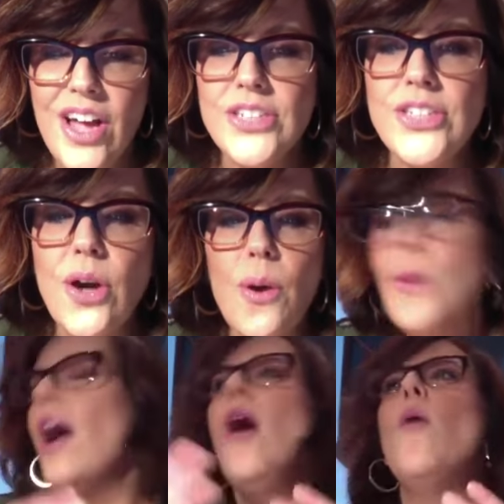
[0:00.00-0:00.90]

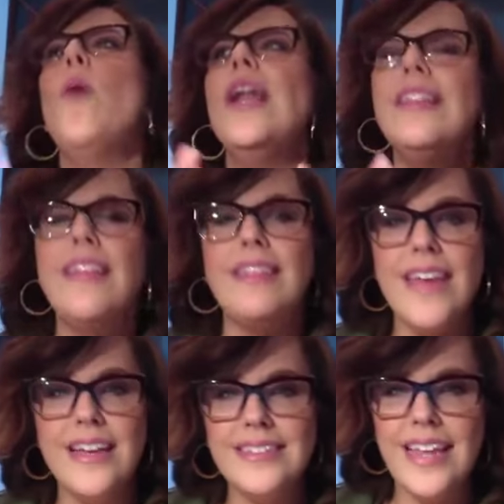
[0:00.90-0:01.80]
So one of the
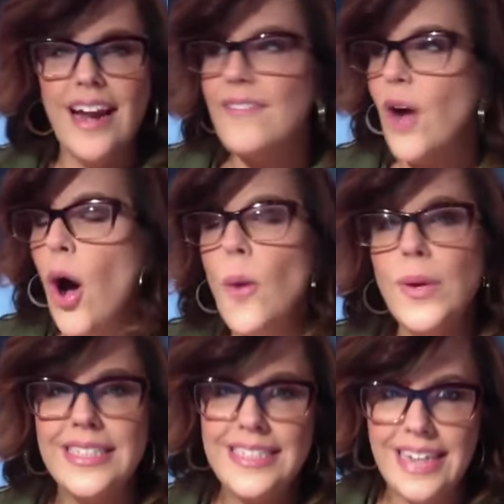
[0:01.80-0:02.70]
things that I've
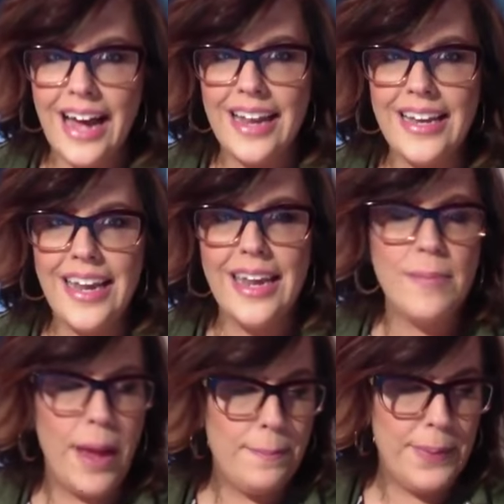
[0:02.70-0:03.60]
always done
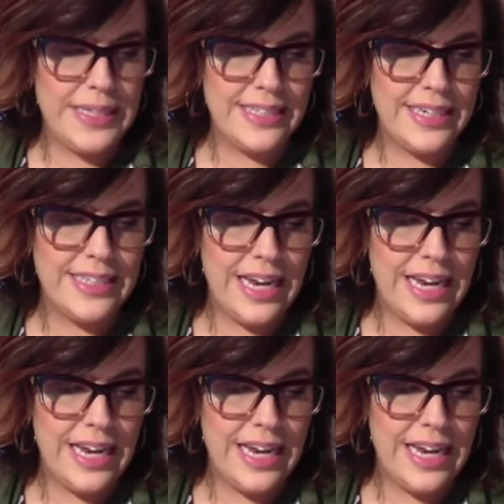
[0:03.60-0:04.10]
in my business,